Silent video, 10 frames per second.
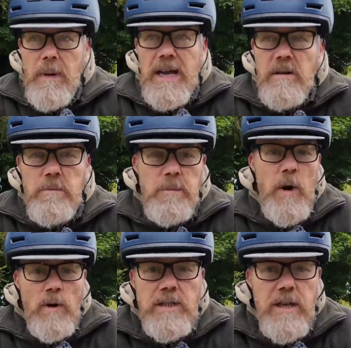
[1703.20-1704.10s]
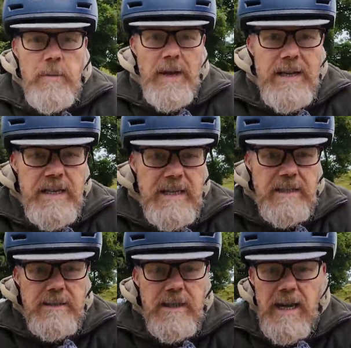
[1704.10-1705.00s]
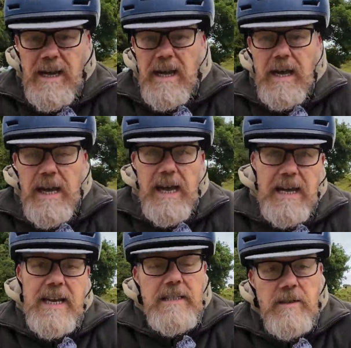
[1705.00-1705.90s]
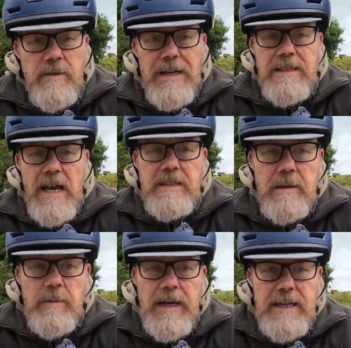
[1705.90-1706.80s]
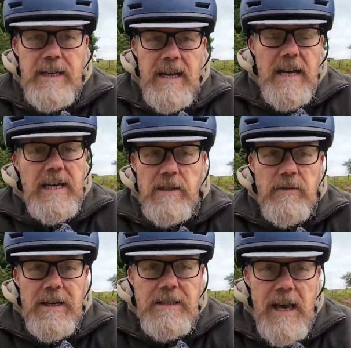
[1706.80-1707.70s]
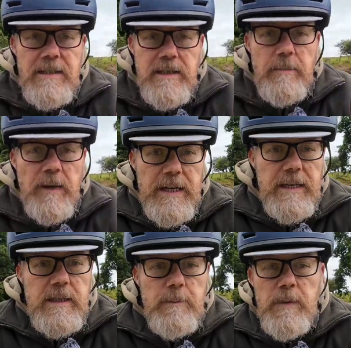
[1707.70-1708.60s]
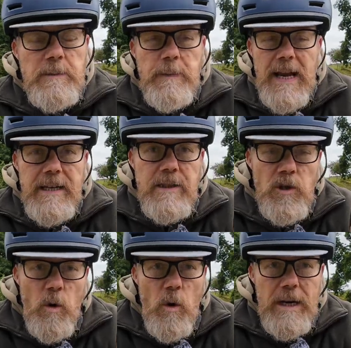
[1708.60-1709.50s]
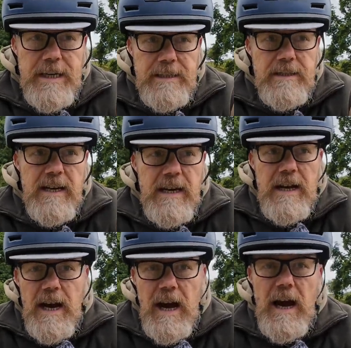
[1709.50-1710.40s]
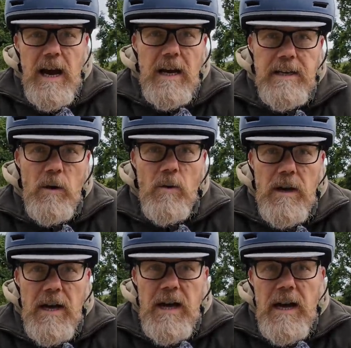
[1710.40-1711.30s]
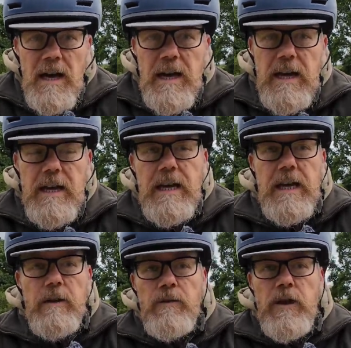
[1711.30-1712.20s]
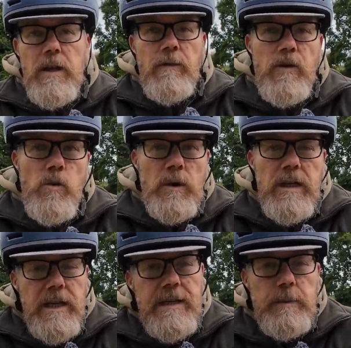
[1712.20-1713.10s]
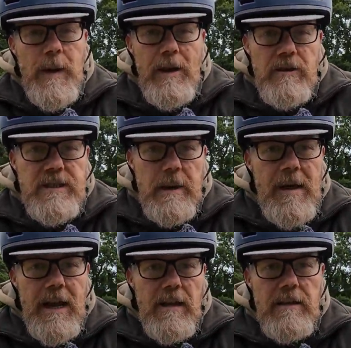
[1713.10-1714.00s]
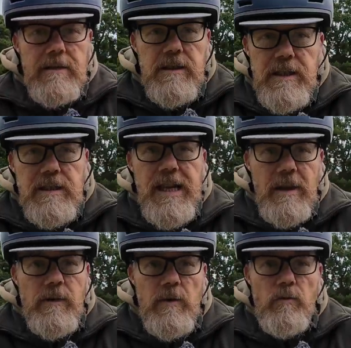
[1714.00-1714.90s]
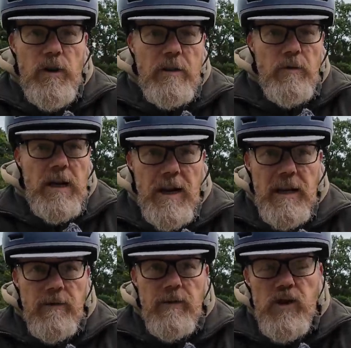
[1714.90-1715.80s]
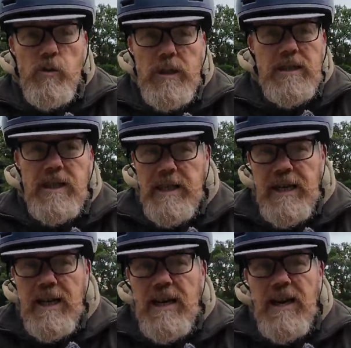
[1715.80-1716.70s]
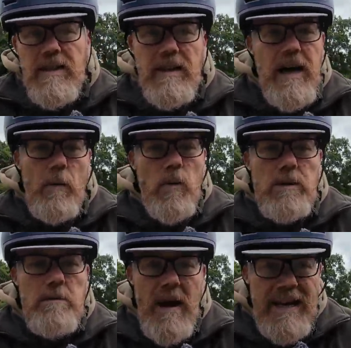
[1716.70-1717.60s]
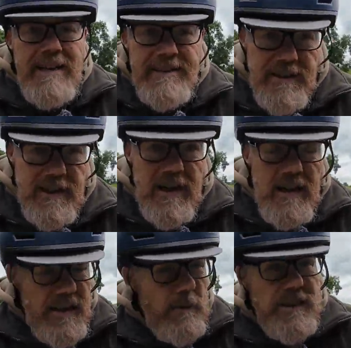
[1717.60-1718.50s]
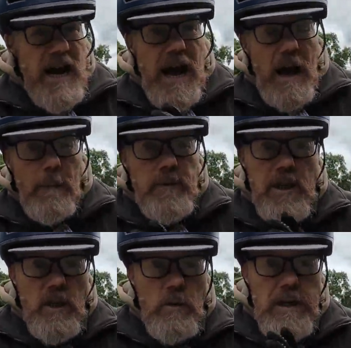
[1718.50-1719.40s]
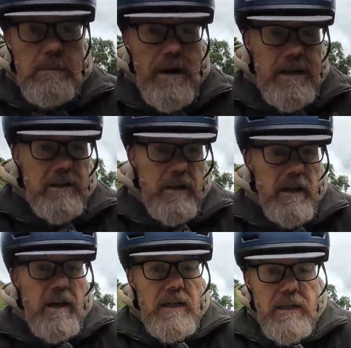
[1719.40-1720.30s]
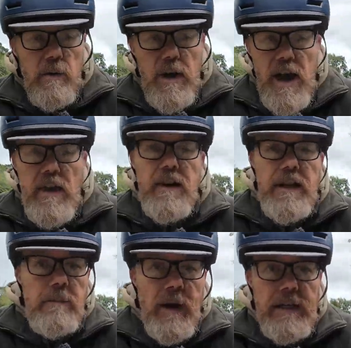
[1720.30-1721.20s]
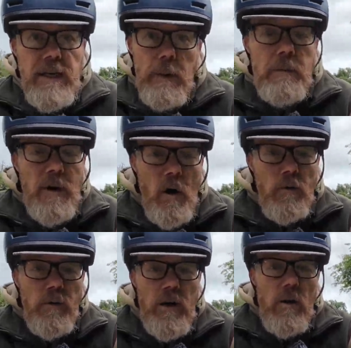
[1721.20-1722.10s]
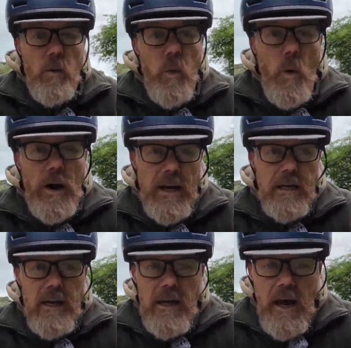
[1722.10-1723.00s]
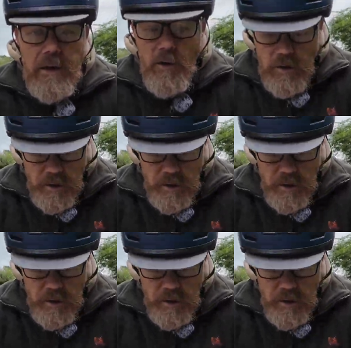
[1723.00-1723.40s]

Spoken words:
my personal opinion is, it is a fantastic bike. It's a fantastic bike. There's plenty of torque in it. Now, if you would experience them hills yourself in real life, you would see that was mental. That was absolutely mental. Now, other e-bikes, I would be off walking. And